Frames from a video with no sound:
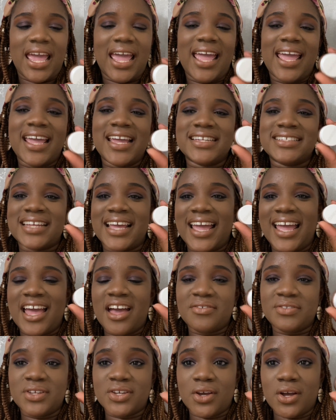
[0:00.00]
and I
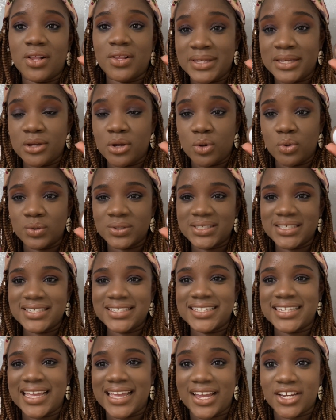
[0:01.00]
have the color golden,
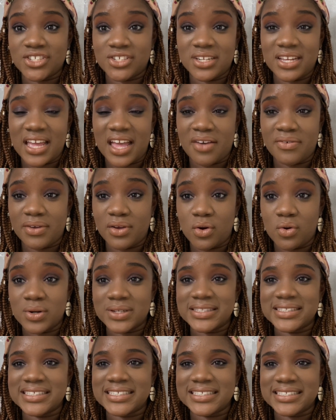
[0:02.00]
and I actually have it
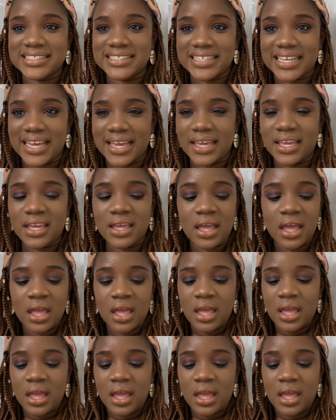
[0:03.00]
on today,